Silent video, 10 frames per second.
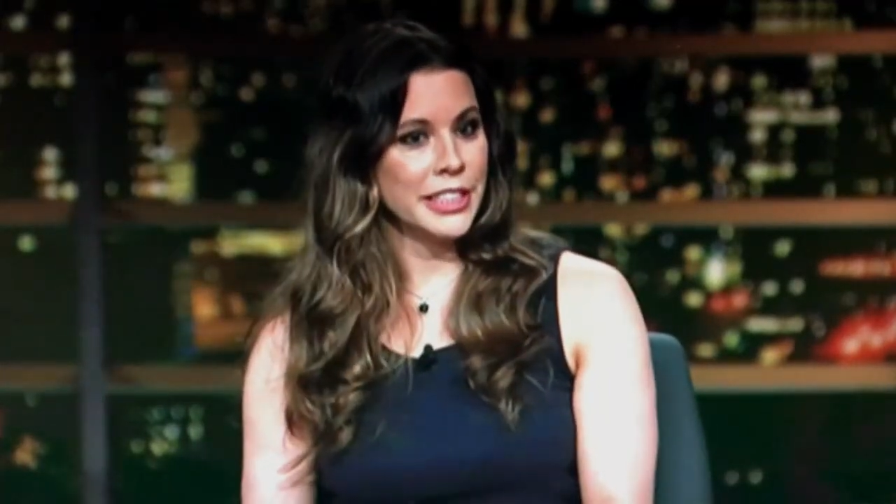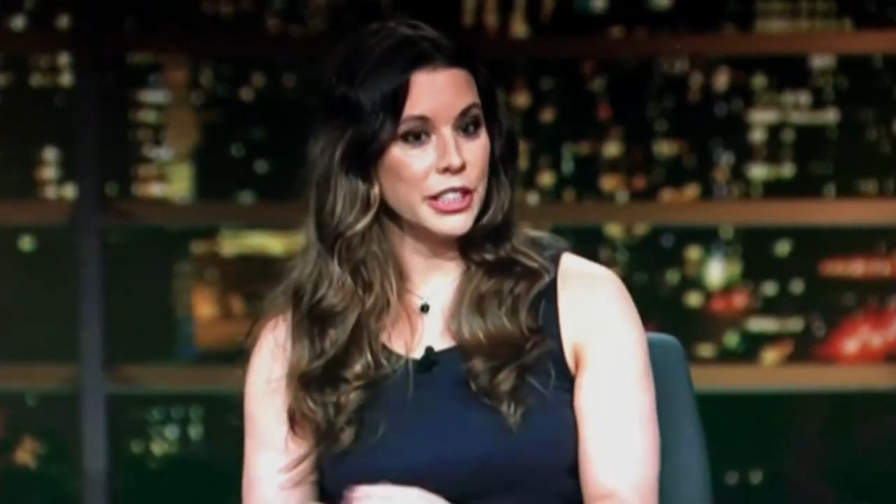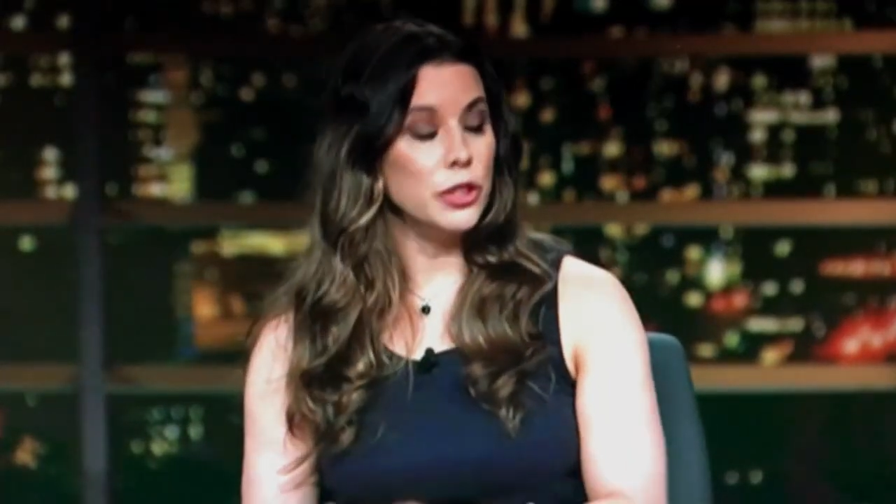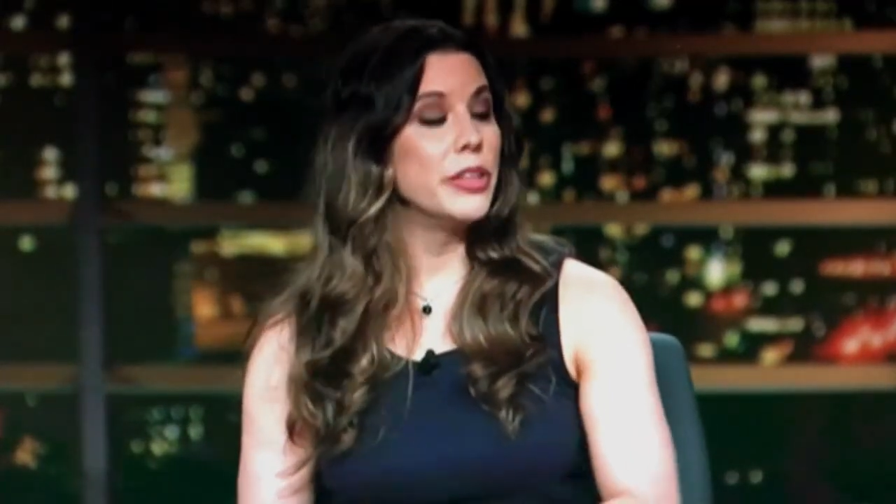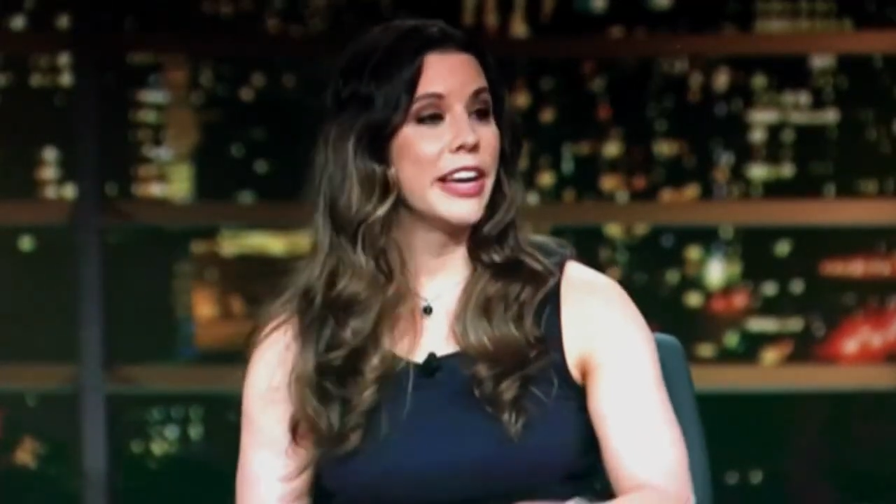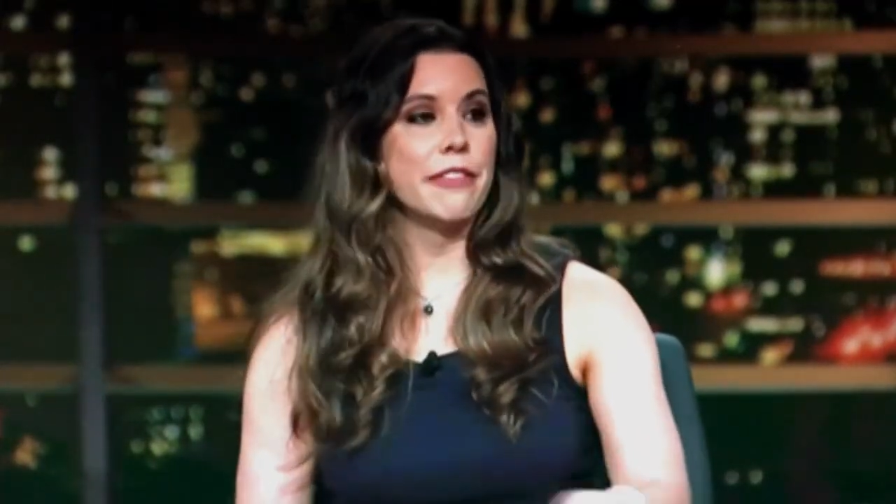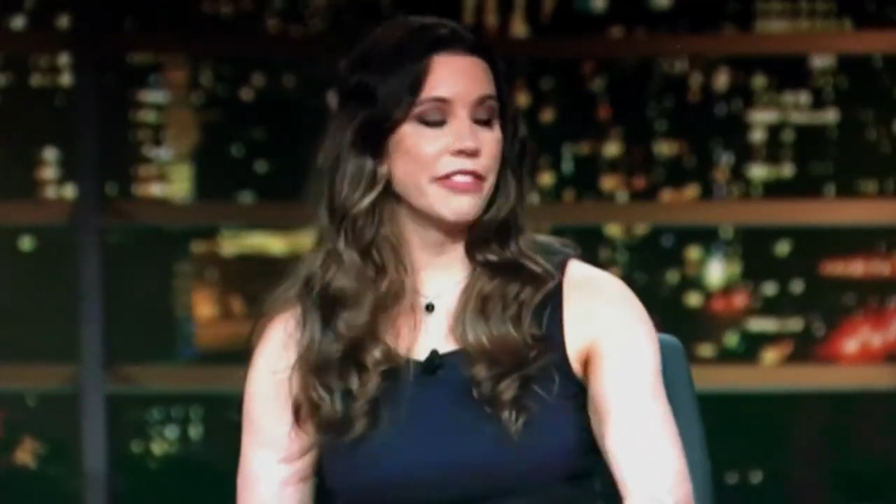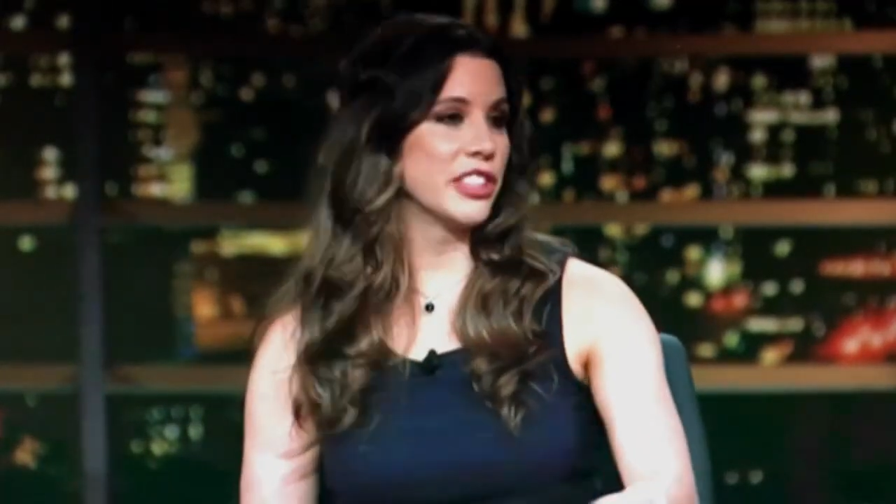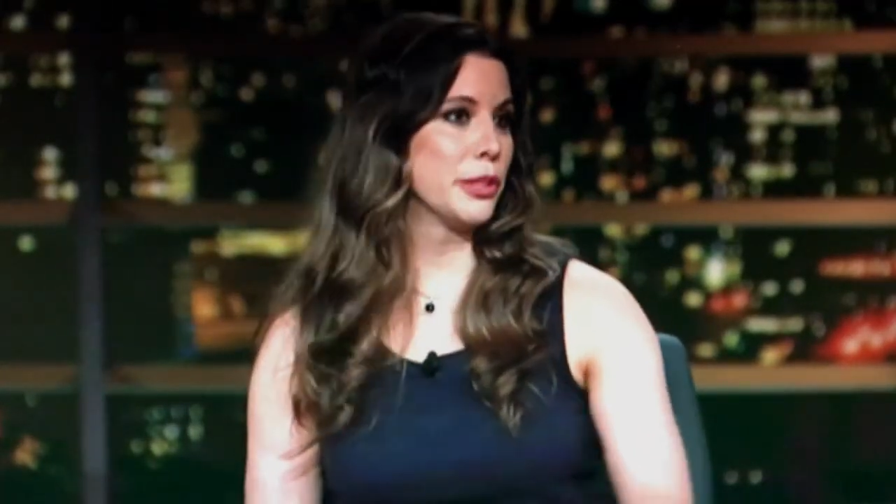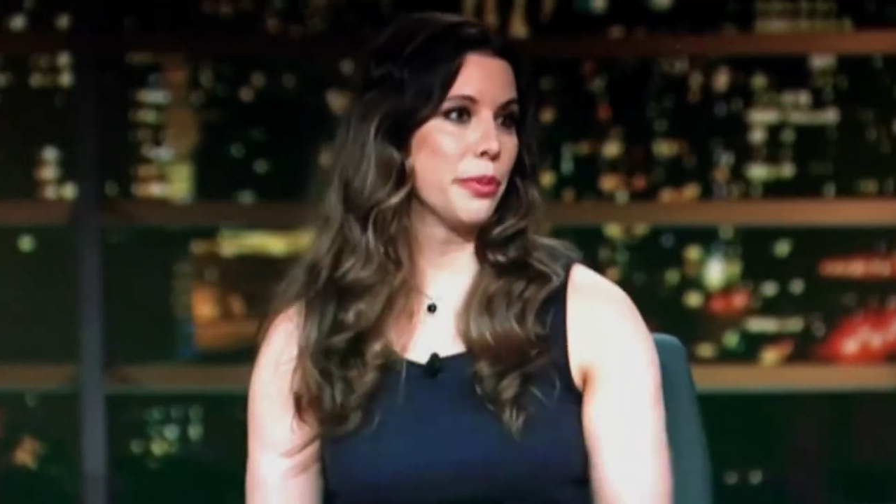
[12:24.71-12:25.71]
then you can't
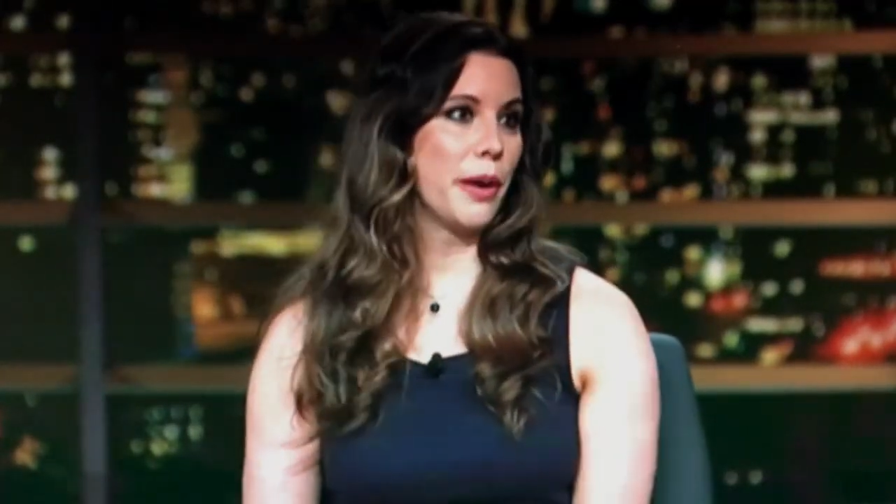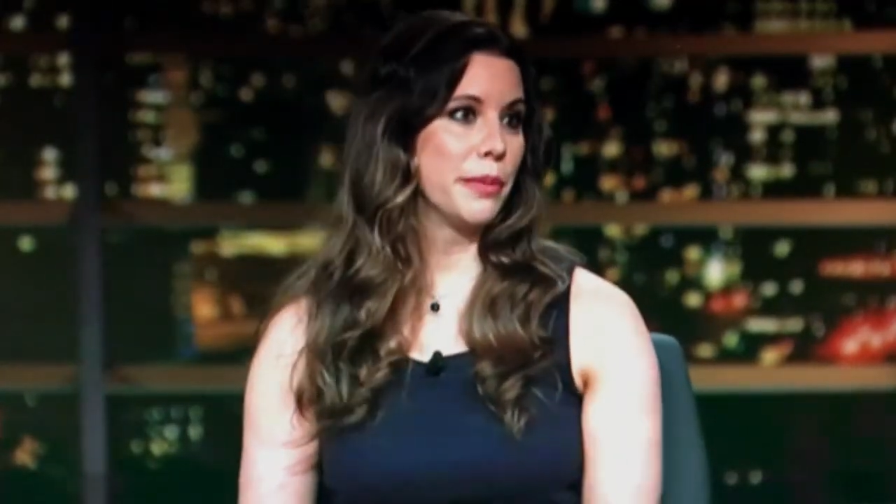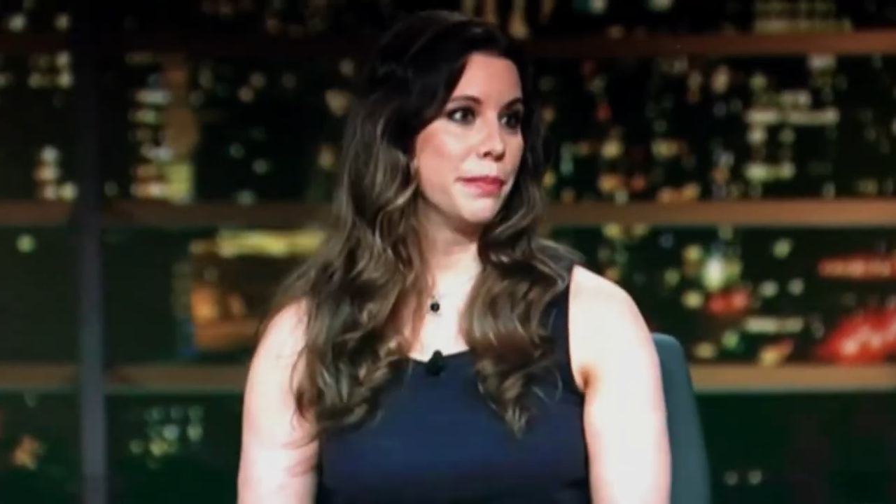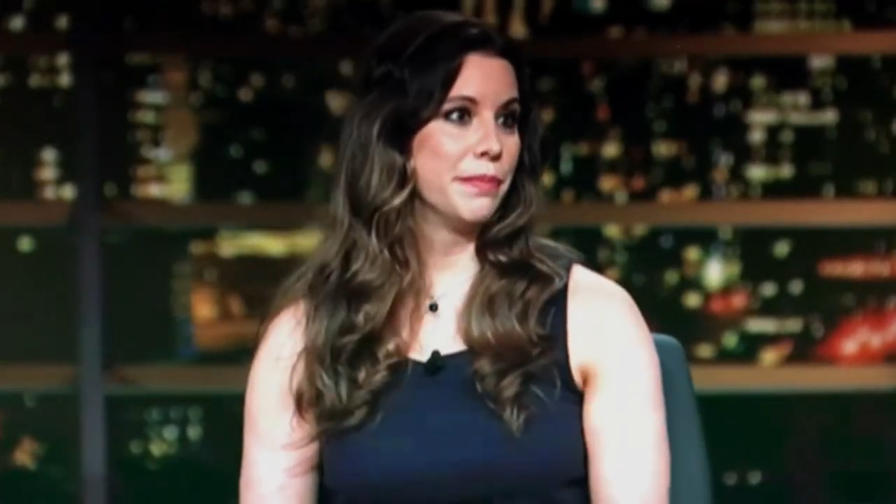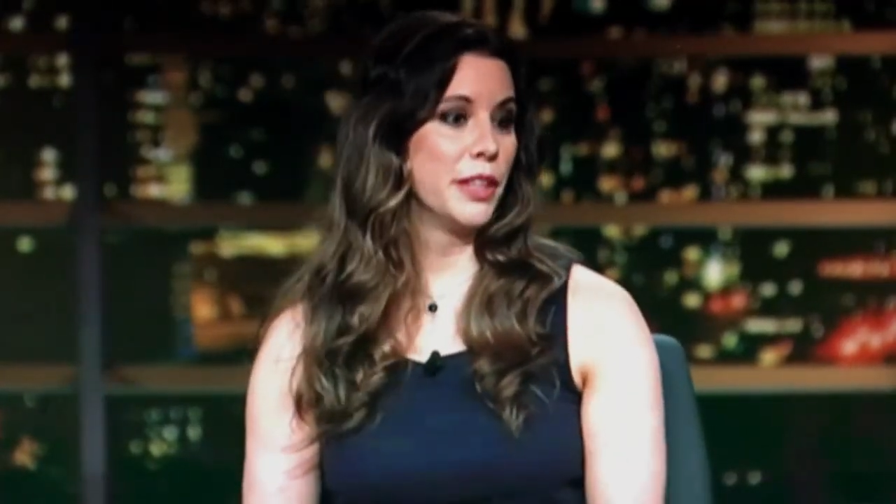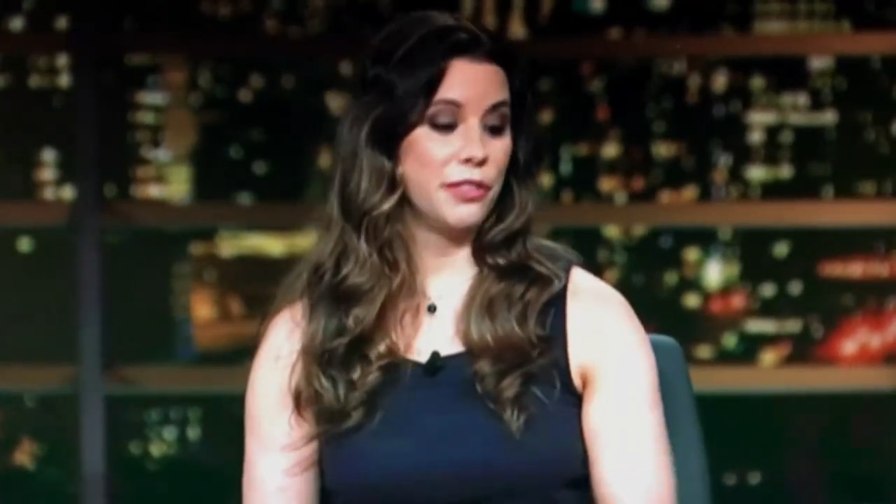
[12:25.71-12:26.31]
fix the problem.